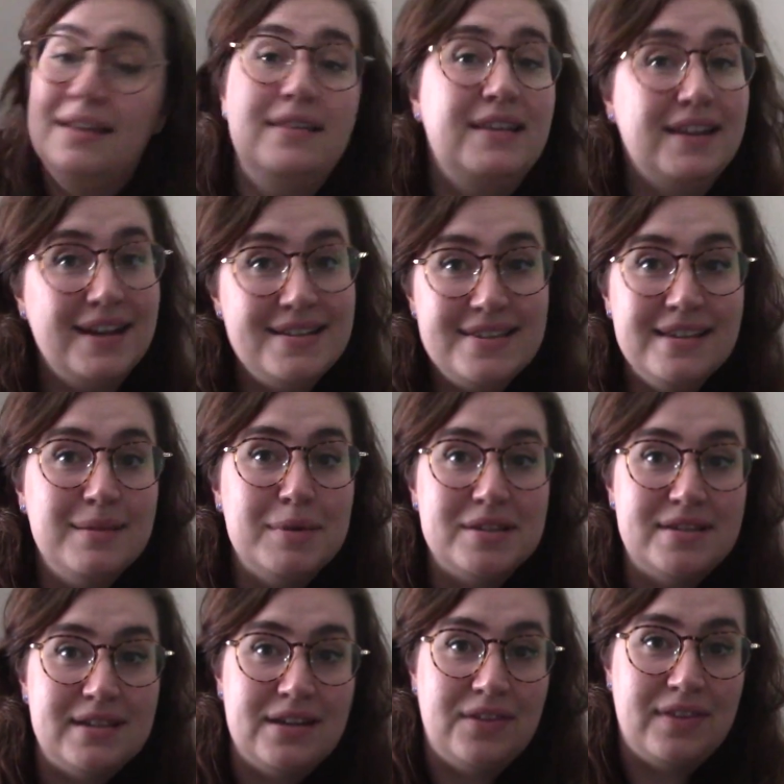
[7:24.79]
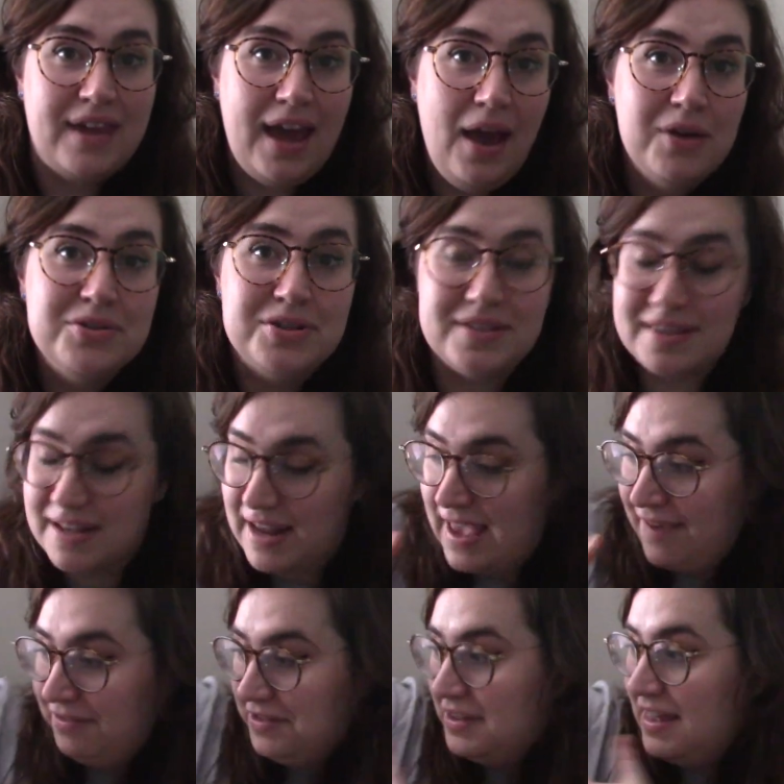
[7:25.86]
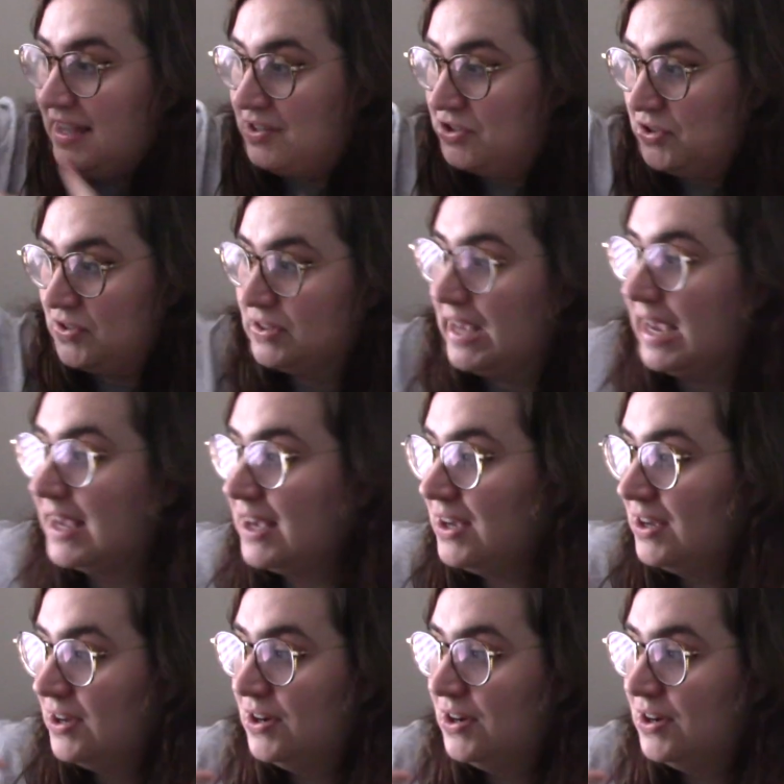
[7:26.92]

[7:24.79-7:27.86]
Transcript: The nice thing about sitting on the couch is that everything is just like